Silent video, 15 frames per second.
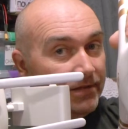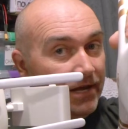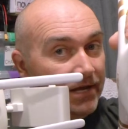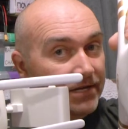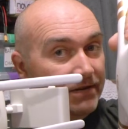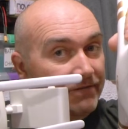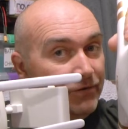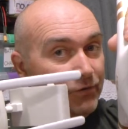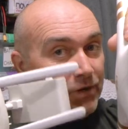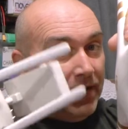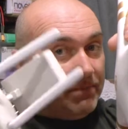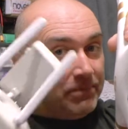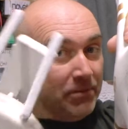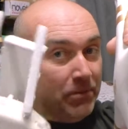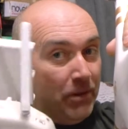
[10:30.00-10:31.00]
And if you
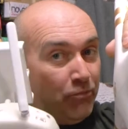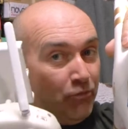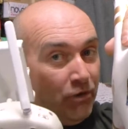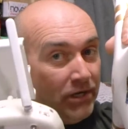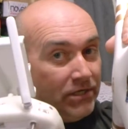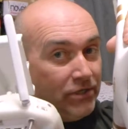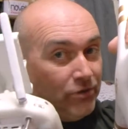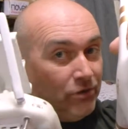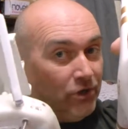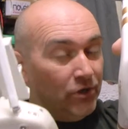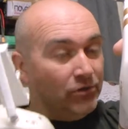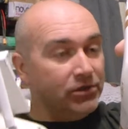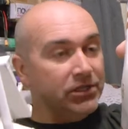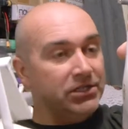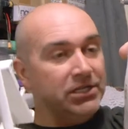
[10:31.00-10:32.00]
kept them upright, you'd
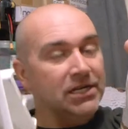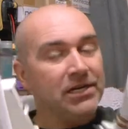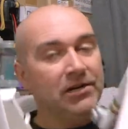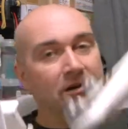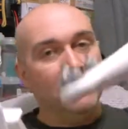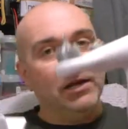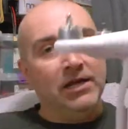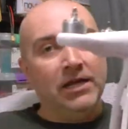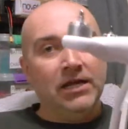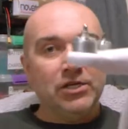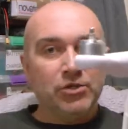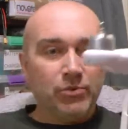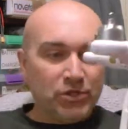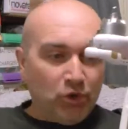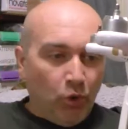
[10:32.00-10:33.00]
lose the signal.
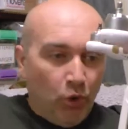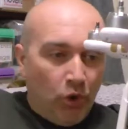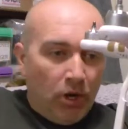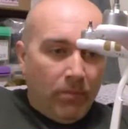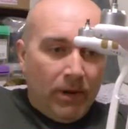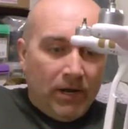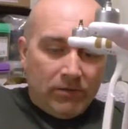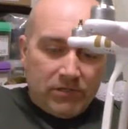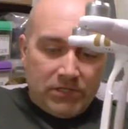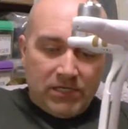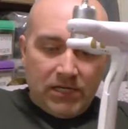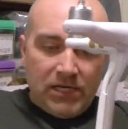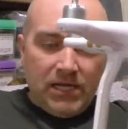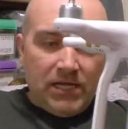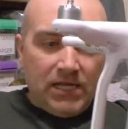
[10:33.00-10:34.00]
So it's all about
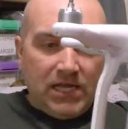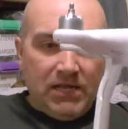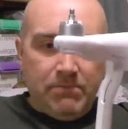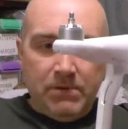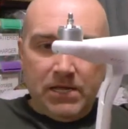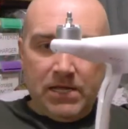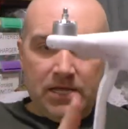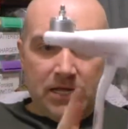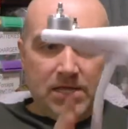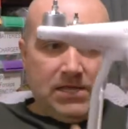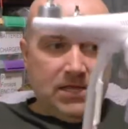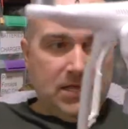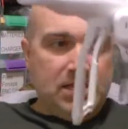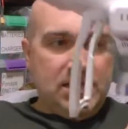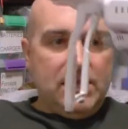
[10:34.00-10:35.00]
keeping
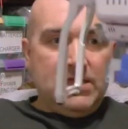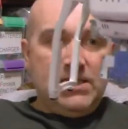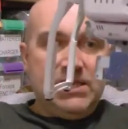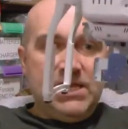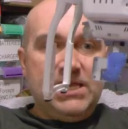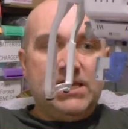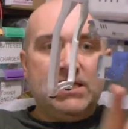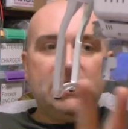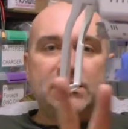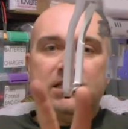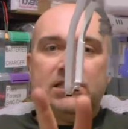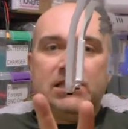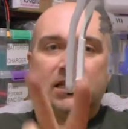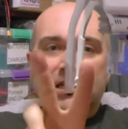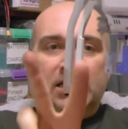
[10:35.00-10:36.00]

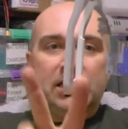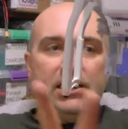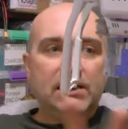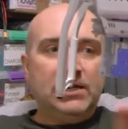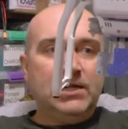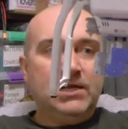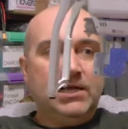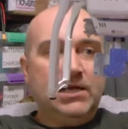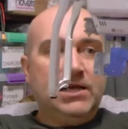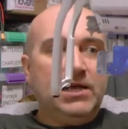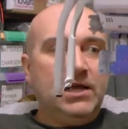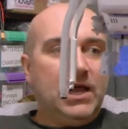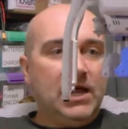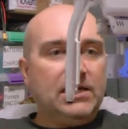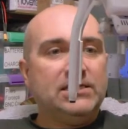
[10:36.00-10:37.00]
these
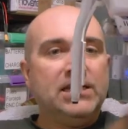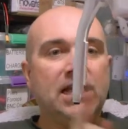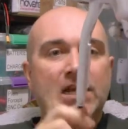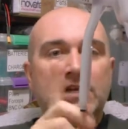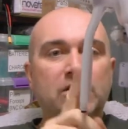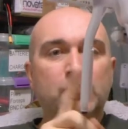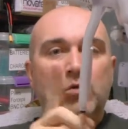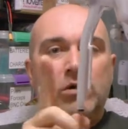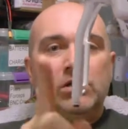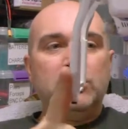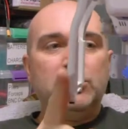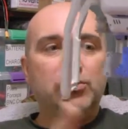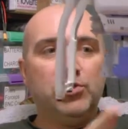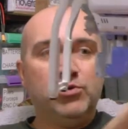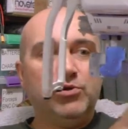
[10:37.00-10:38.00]
antennas, 1,
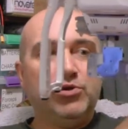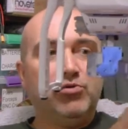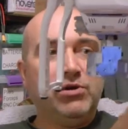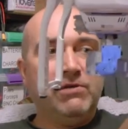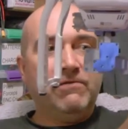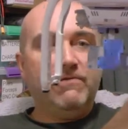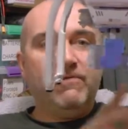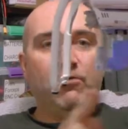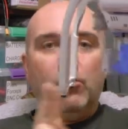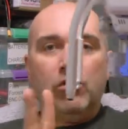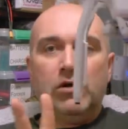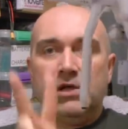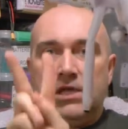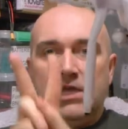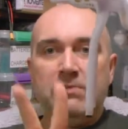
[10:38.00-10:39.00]
2, 3,
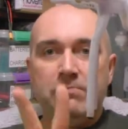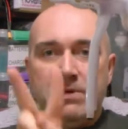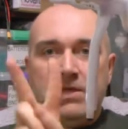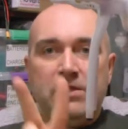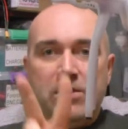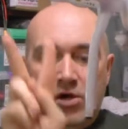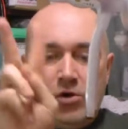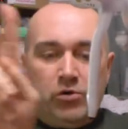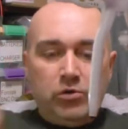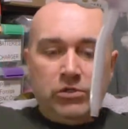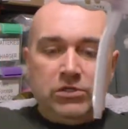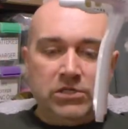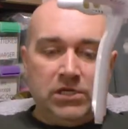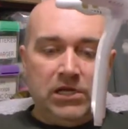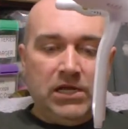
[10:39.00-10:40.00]
4, keeping
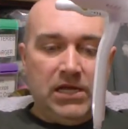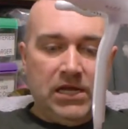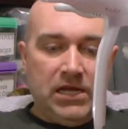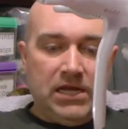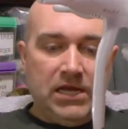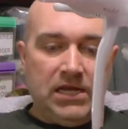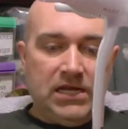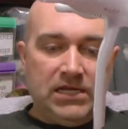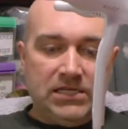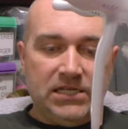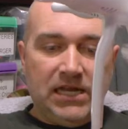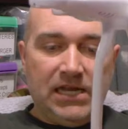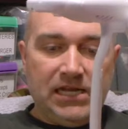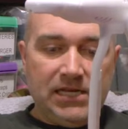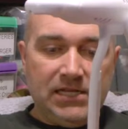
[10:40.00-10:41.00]
those in
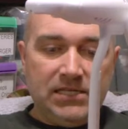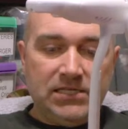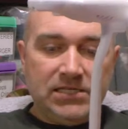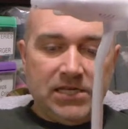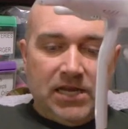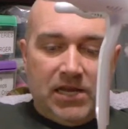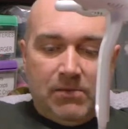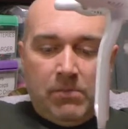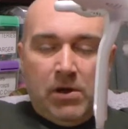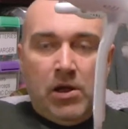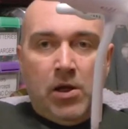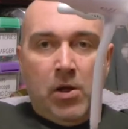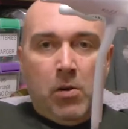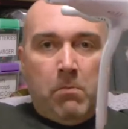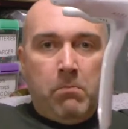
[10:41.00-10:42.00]
exactly the same
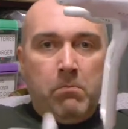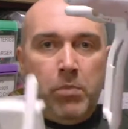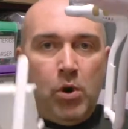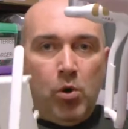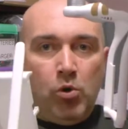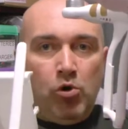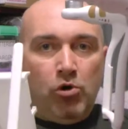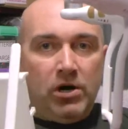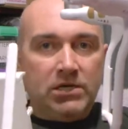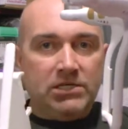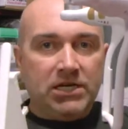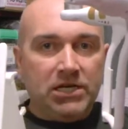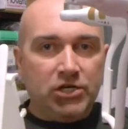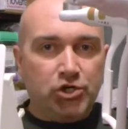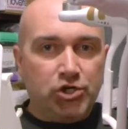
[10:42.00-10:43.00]

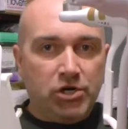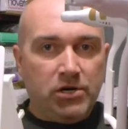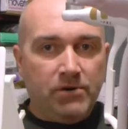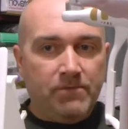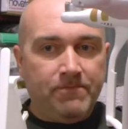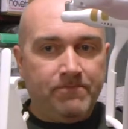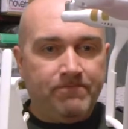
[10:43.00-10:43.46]
polarization